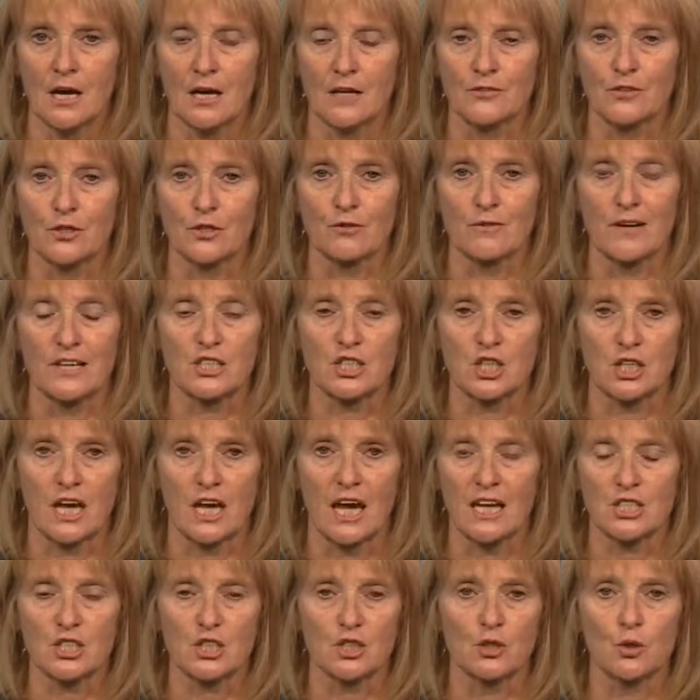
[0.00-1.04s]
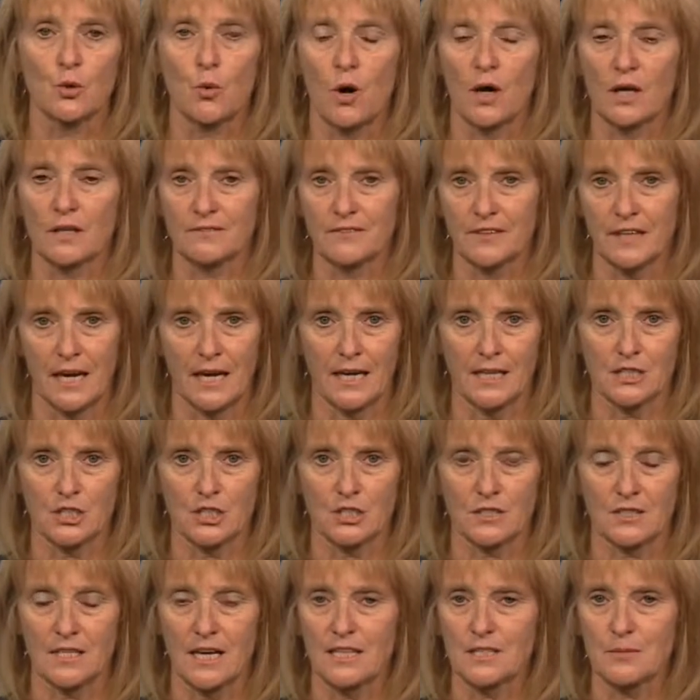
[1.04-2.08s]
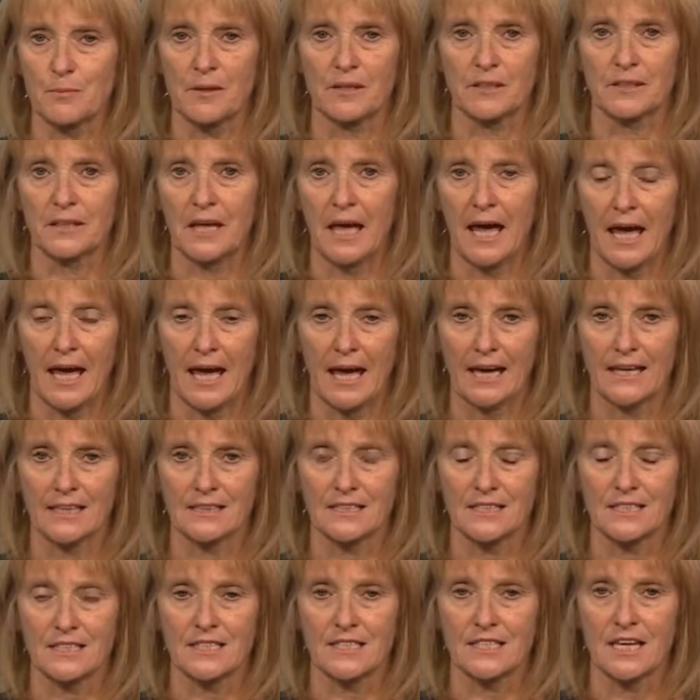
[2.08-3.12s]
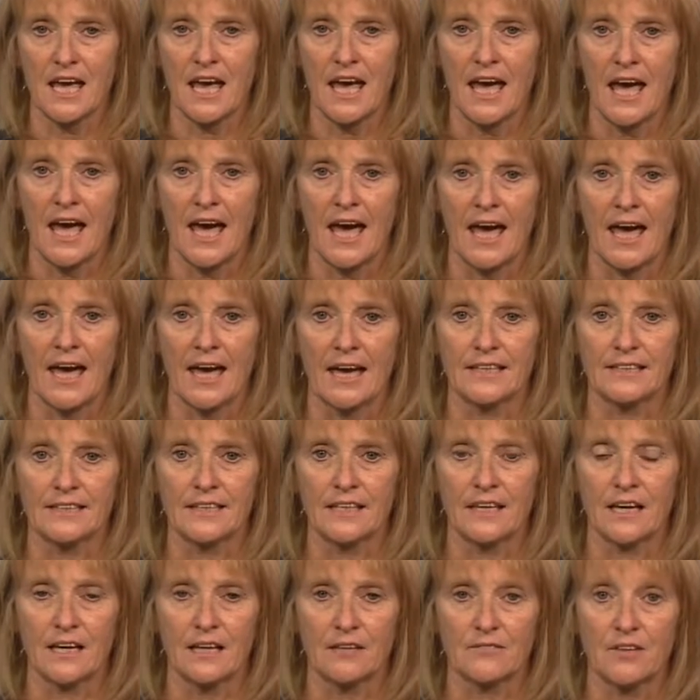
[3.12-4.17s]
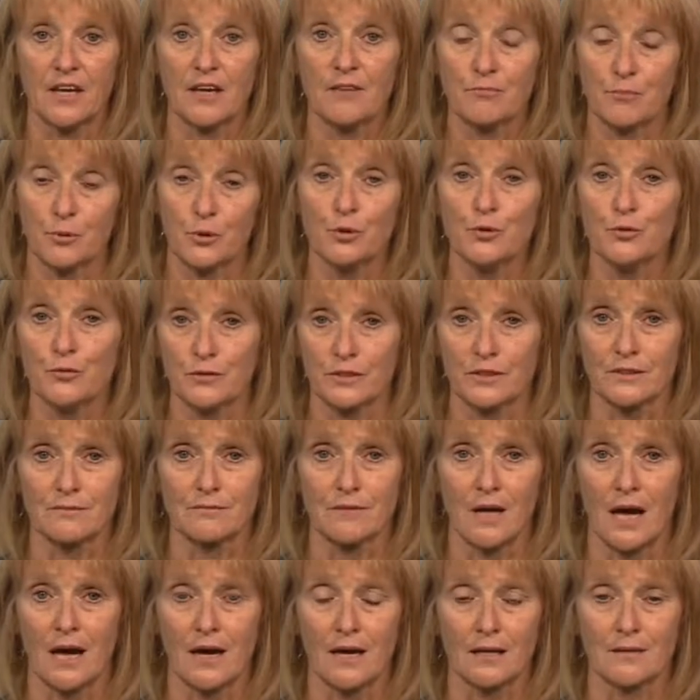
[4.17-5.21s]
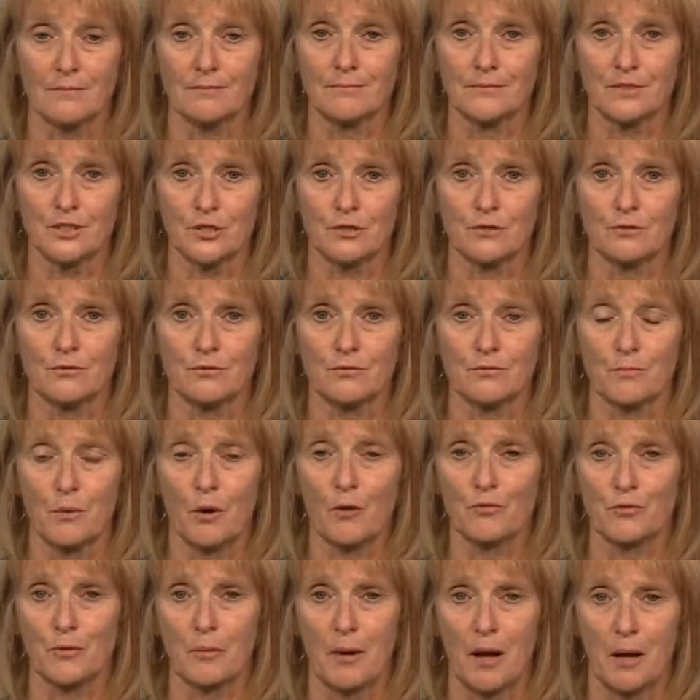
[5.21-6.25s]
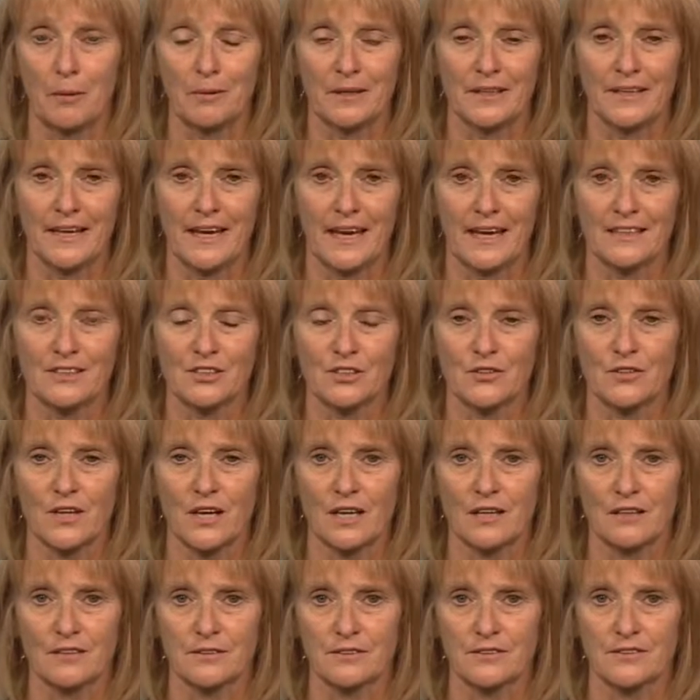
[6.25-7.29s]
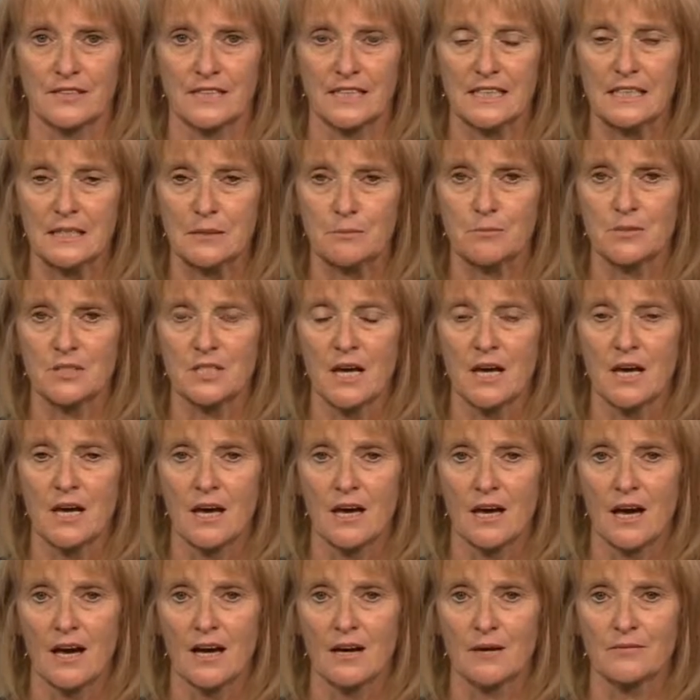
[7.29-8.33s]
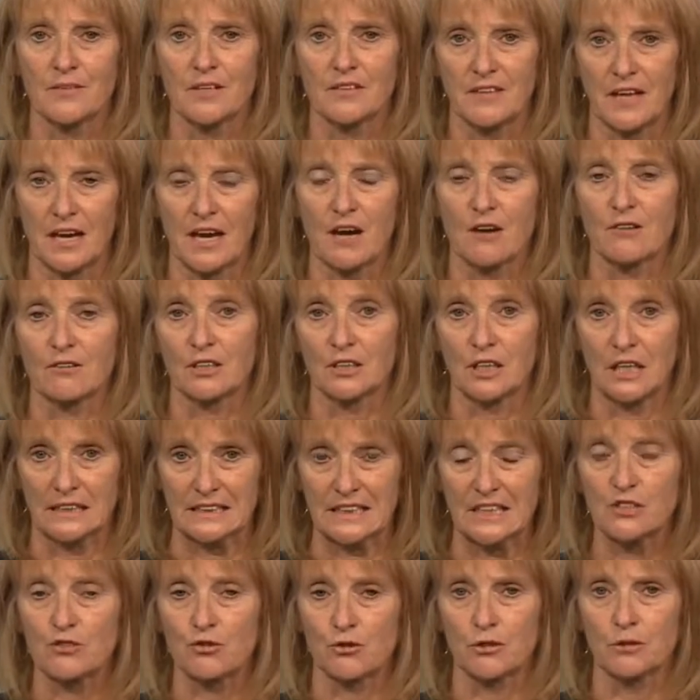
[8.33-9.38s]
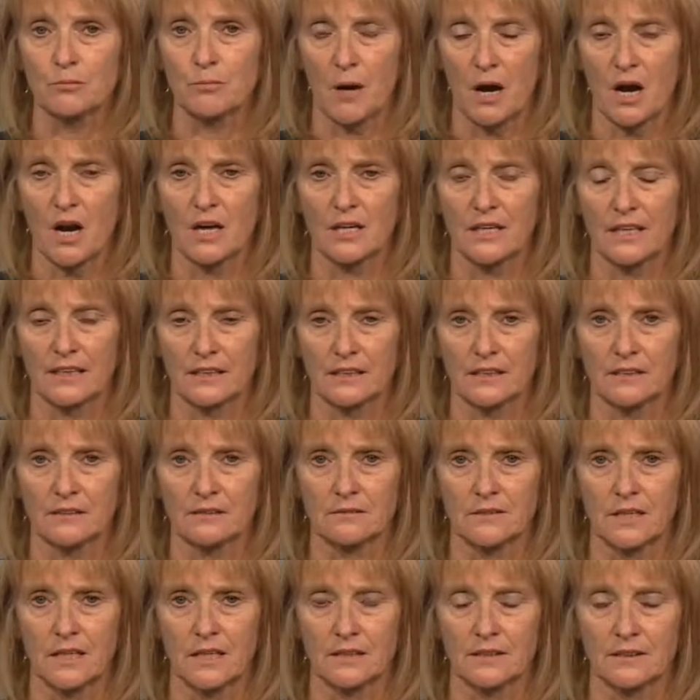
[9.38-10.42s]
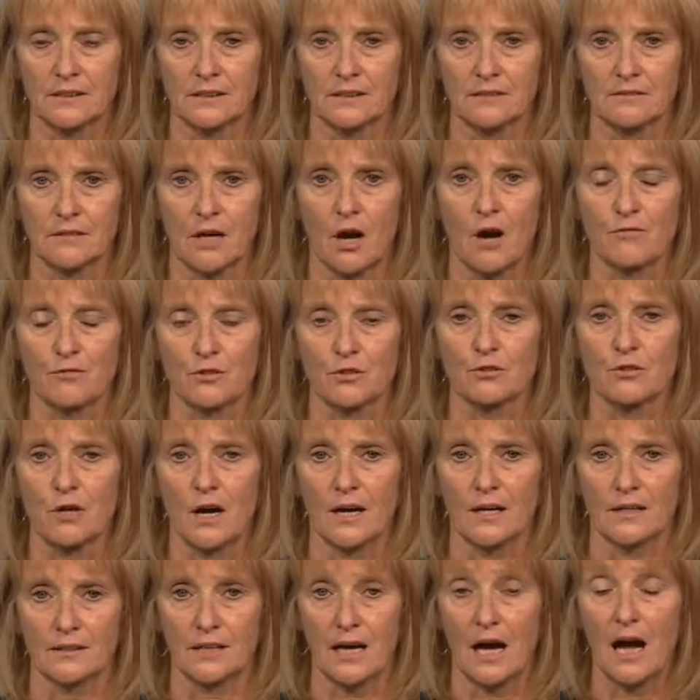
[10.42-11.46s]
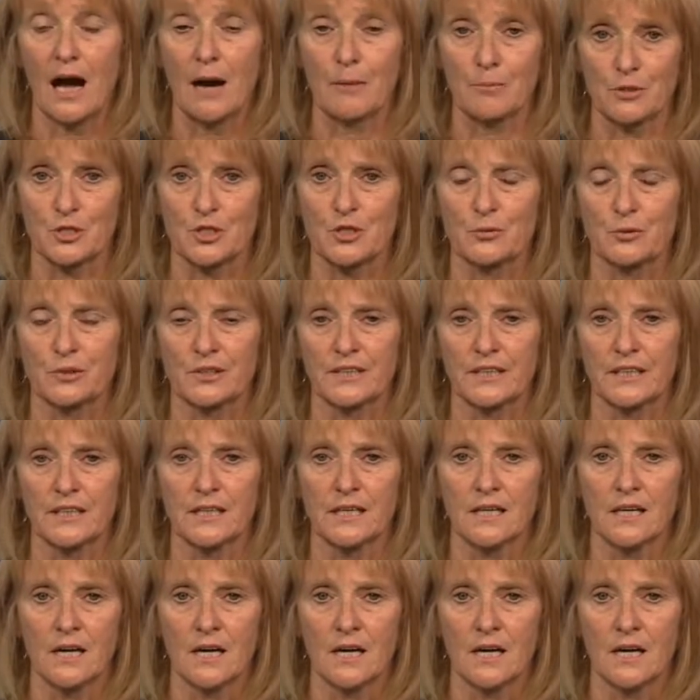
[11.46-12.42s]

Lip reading: Their educational qualifications has been enhanced, and they've proven to both the public and to the health teams that they are an integral part and offer an opportunity